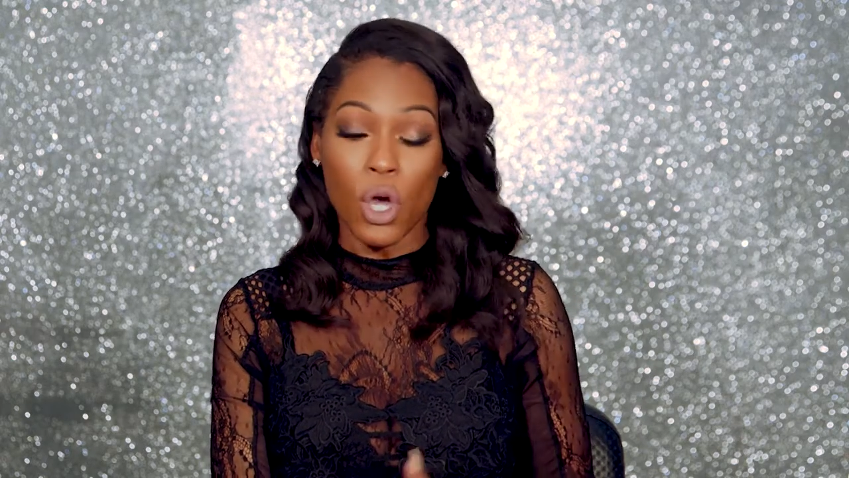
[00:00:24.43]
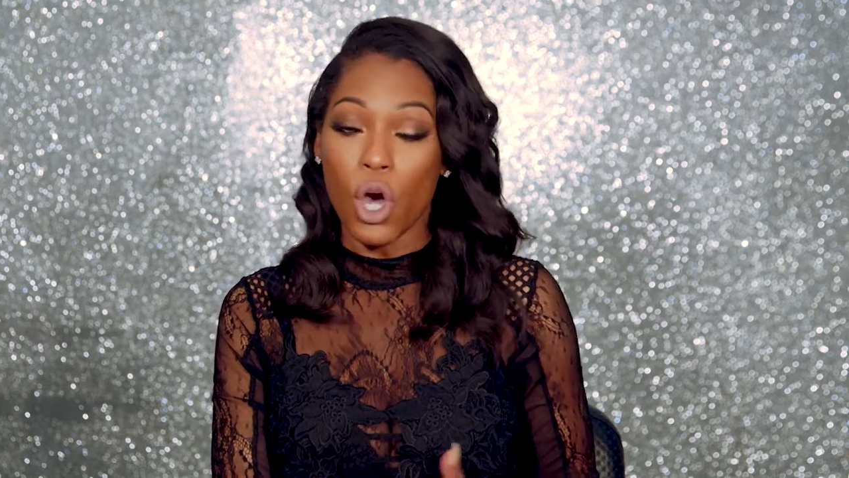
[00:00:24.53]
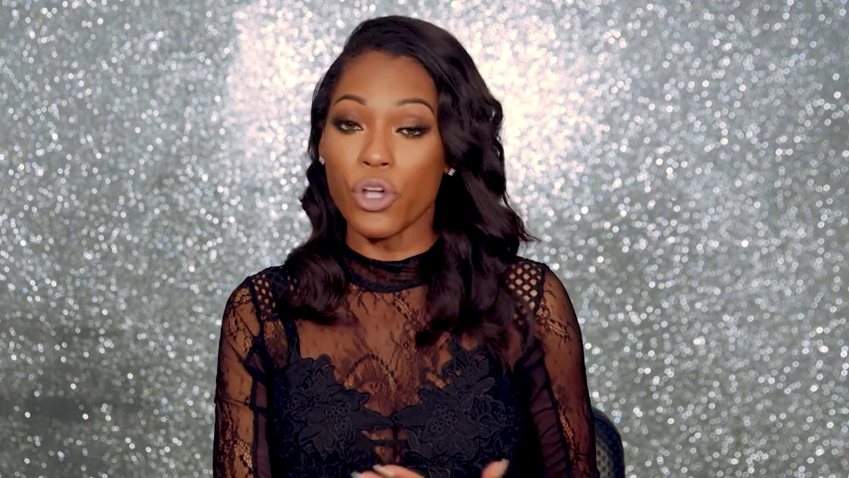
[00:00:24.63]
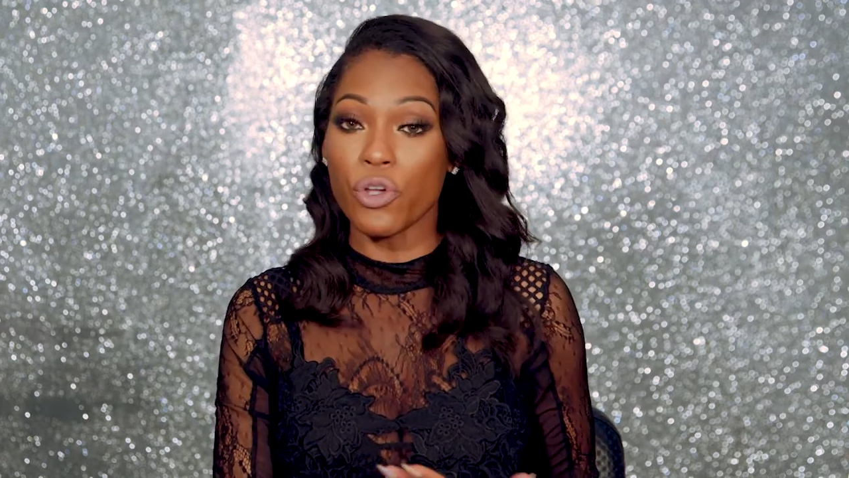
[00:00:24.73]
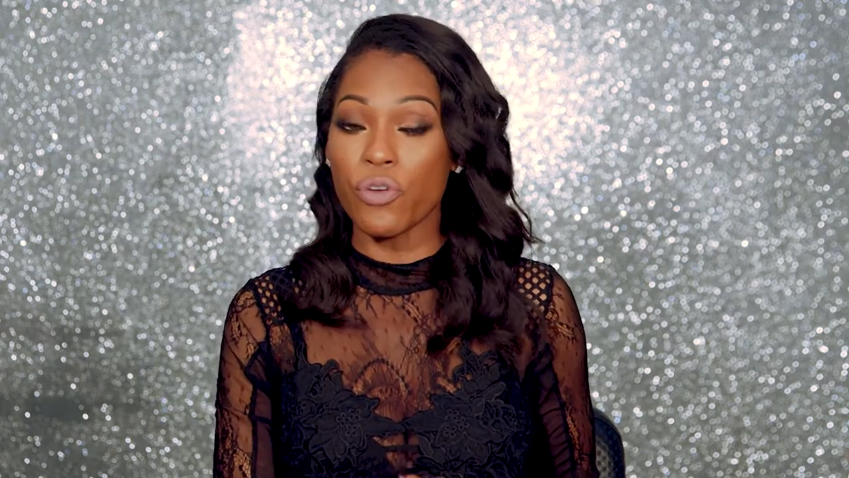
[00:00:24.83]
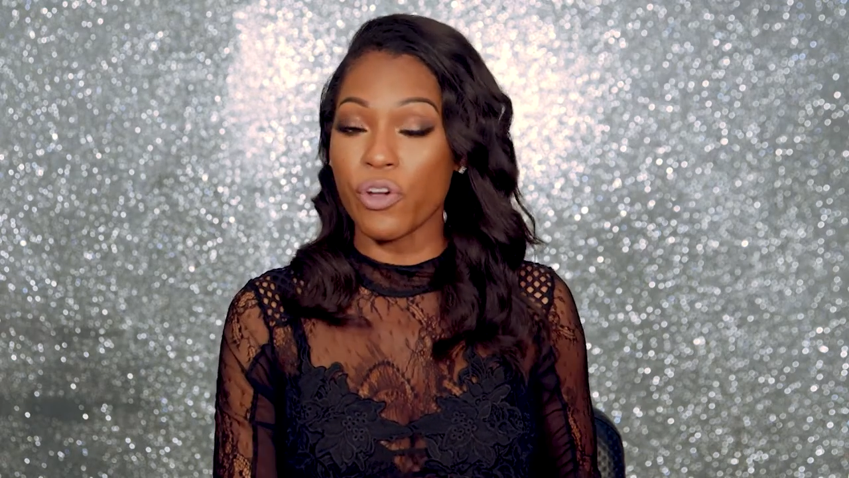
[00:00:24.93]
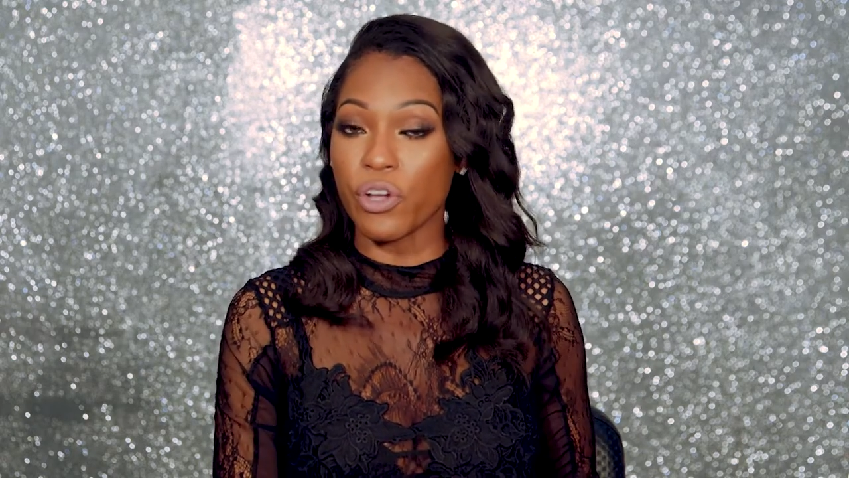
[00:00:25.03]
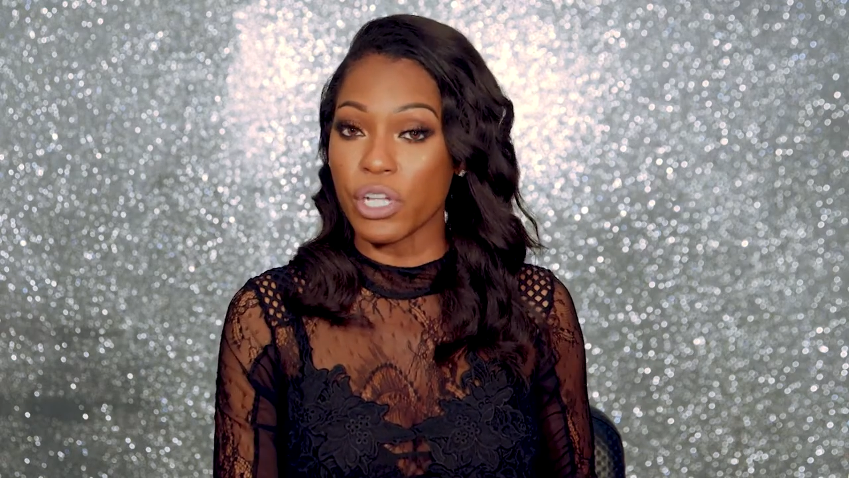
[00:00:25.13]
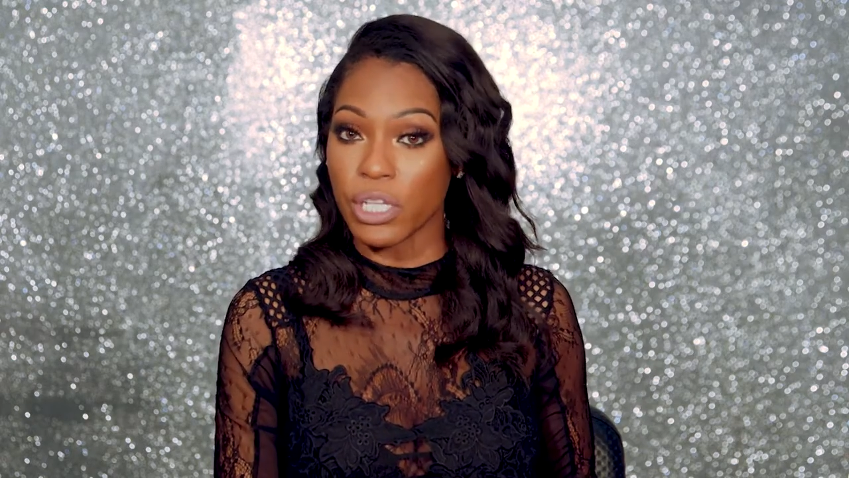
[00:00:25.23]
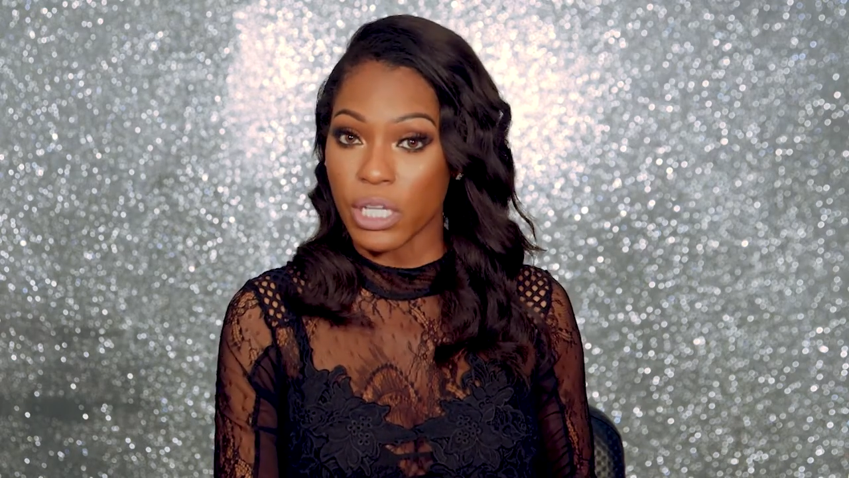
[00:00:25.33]
Are you a very
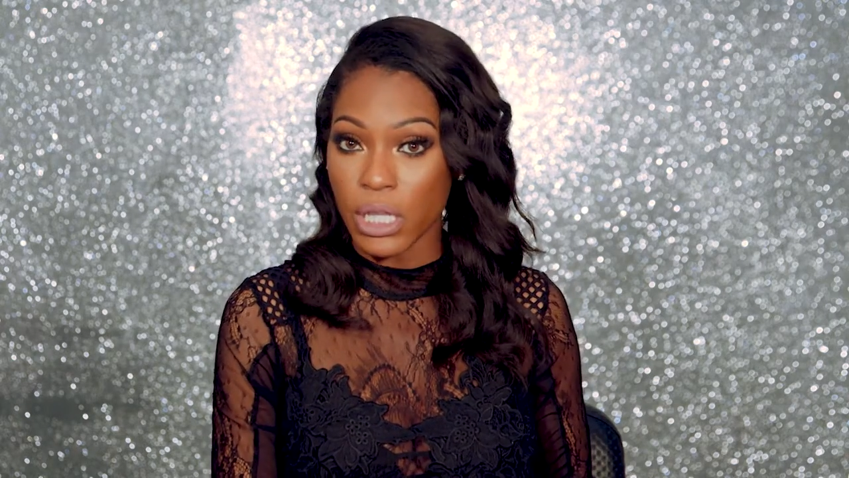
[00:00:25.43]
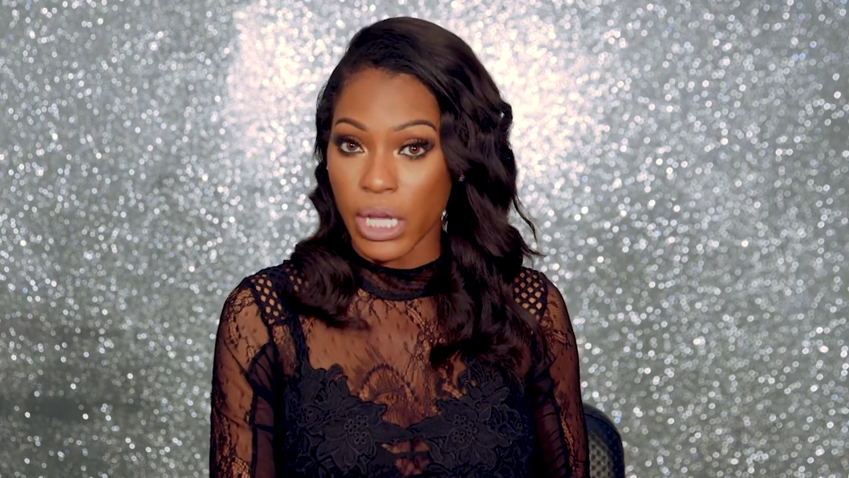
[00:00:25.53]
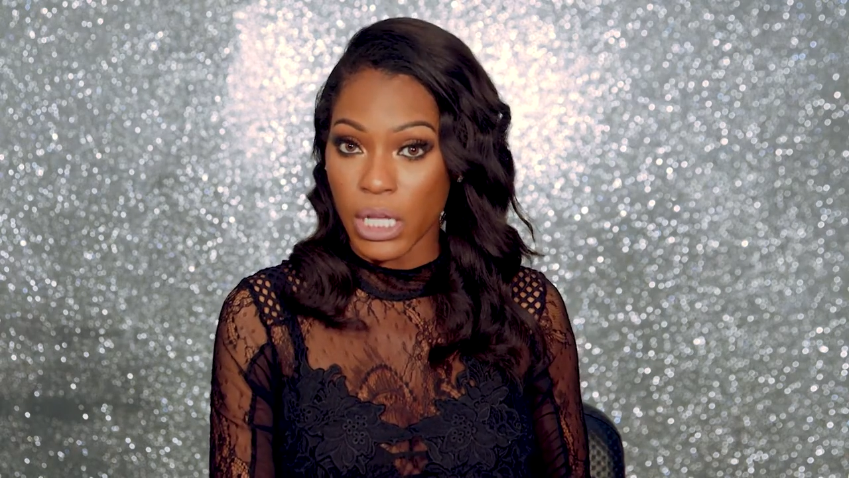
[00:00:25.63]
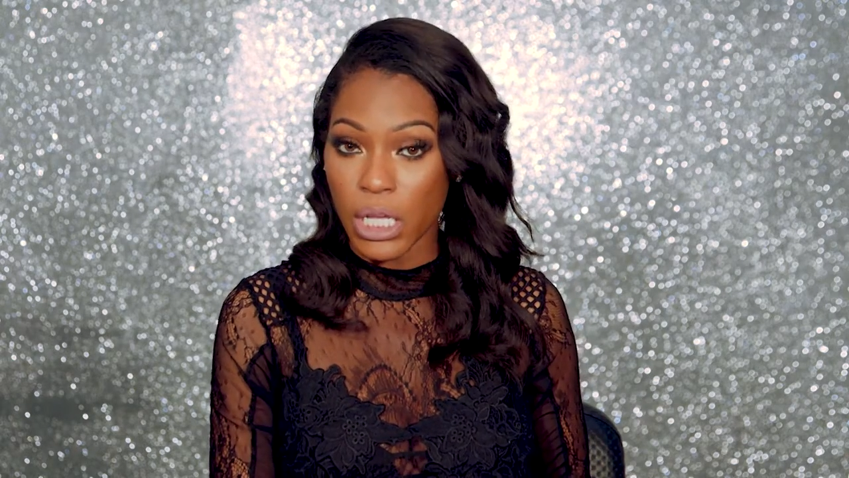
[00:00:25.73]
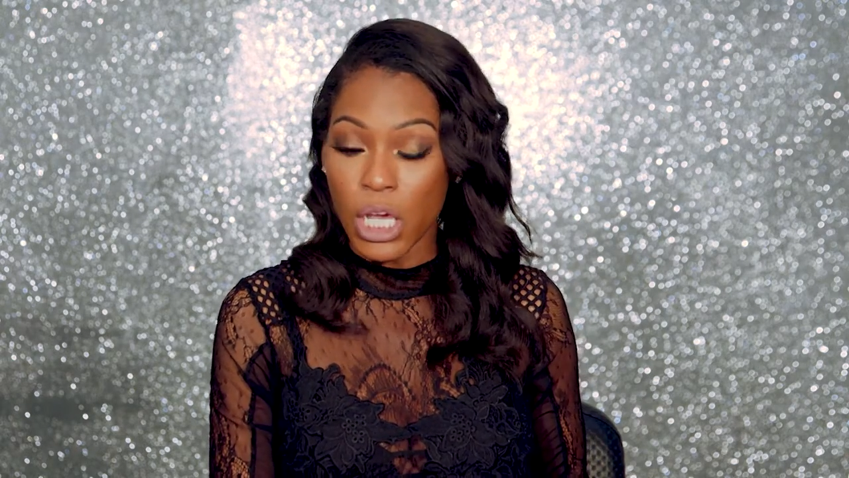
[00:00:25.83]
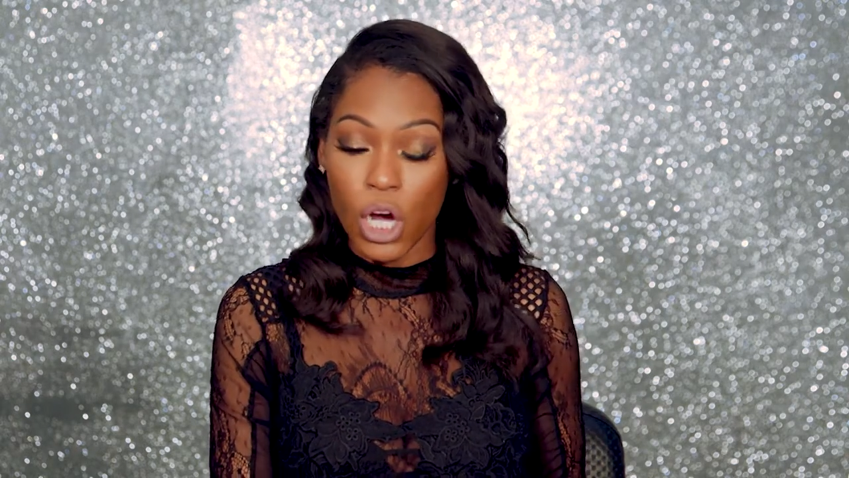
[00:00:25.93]
clean lady?